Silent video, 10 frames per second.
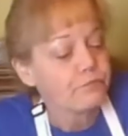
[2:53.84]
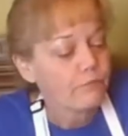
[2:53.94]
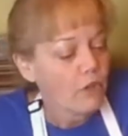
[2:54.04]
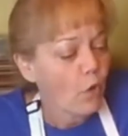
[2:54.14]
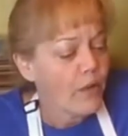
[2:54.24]

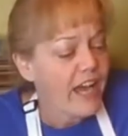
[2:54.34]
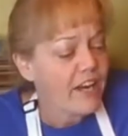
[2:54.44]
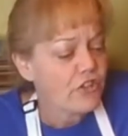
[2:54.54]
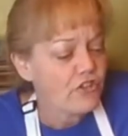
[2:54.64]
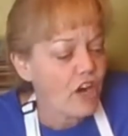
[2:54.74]
we got our
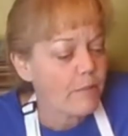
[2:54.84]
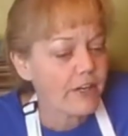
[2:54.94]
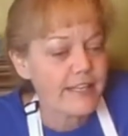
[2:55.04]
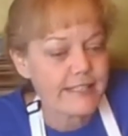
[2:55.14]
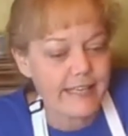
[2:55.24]

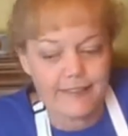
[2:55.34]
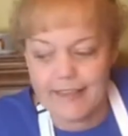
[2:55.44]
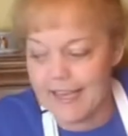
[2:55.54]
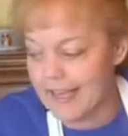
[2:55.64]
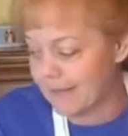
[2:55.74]
strawberries, and
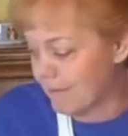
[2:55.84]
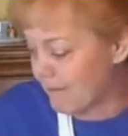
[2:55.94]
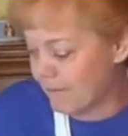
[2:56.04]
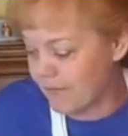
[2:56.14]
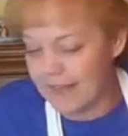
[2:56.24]
then,
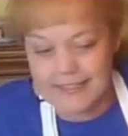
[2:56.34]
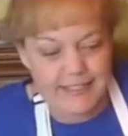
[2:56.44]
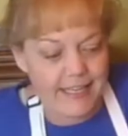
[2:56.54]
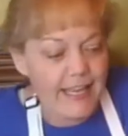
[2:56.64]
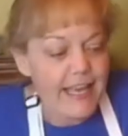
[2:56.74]
let's see.
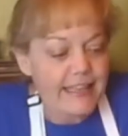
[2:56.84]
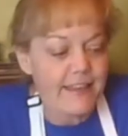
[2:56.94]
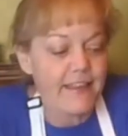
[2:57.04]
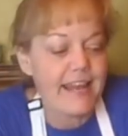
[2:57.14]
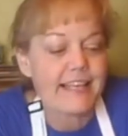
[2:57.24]
Then the
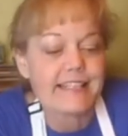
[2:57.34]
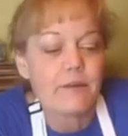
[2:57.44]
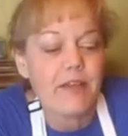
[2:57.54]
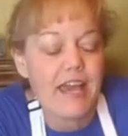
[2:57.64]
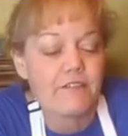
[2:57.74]
next thing we
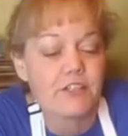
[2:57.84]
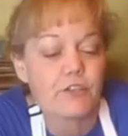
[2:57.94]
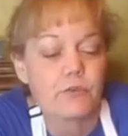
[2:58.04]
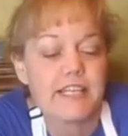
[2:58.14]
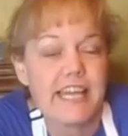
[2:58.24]
have is
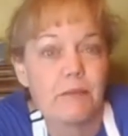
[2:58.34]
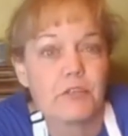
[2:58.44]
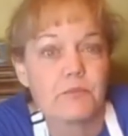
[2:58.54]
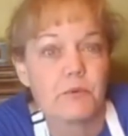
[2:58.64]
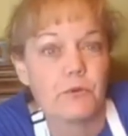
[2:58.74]
3
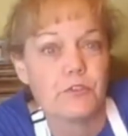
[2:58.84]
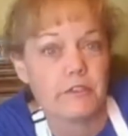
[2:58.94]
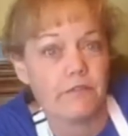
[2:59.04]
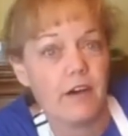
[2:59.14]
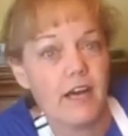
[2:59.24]
tablespoons of
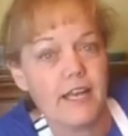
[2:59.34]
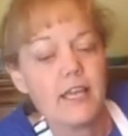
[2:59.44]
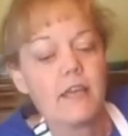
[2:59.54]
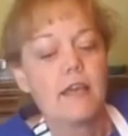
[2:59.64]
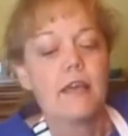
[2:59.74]
honey,
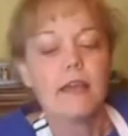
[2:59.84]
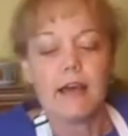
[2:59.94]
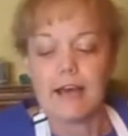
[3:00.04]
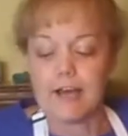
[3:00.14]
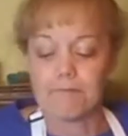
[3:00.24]

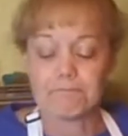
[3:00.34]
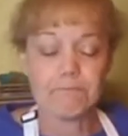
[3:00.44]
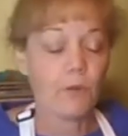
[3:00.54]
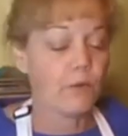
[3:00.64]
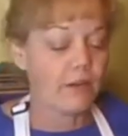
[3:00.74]

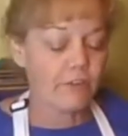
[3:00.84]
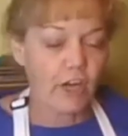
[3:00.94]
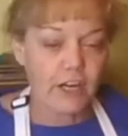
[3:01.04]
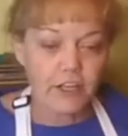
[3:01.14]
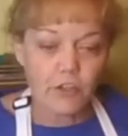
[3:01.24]
whatever
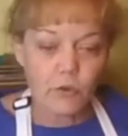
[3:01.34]
honey you